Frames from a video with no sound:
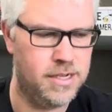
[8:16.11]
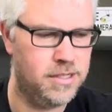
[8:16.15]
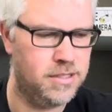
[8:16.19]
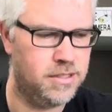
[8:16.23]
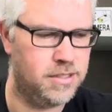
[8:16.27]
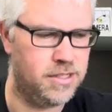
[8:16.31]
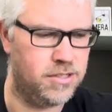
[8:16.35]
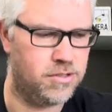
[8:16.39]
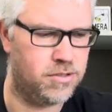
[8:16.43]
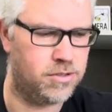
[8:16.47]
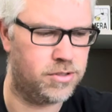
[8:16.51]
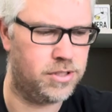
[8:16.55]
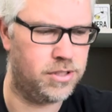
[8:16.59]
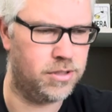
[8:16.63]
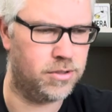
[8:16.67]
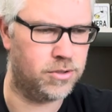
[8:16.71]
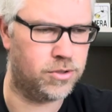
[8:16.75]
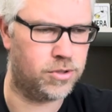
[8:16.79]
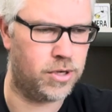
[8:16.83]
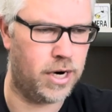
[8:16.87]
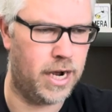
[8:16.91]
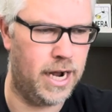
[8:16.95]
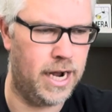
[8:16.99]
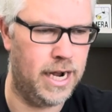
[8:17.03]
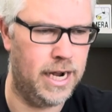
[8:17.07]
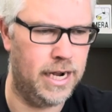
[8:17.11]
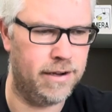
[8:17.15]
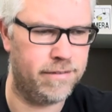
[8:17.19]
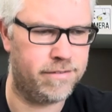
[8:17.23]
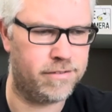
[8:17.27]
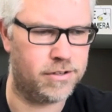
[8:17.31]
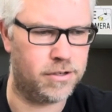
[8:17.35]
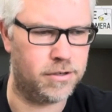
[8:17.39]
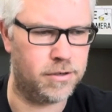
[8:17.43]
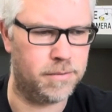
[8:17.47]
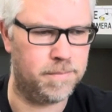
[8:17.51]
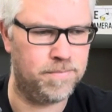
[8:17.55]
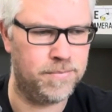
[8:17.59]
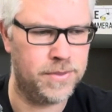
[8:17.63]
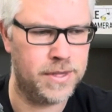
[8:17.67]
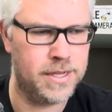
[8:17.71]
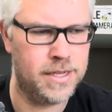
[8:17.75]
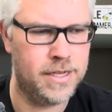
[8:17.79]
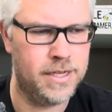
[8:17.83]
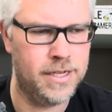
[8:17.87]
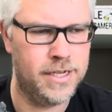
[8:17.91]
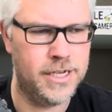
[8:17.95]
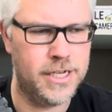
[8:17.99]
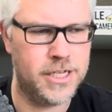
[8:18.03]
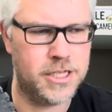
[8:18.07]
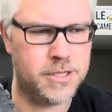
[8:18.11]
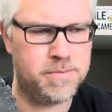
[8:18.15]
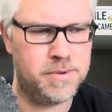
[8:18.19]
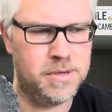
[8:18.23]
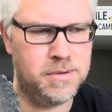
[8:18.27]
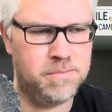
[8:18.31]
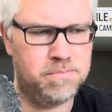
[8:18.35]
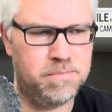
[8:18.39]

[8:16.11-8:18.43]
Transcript: These are still dry after it's been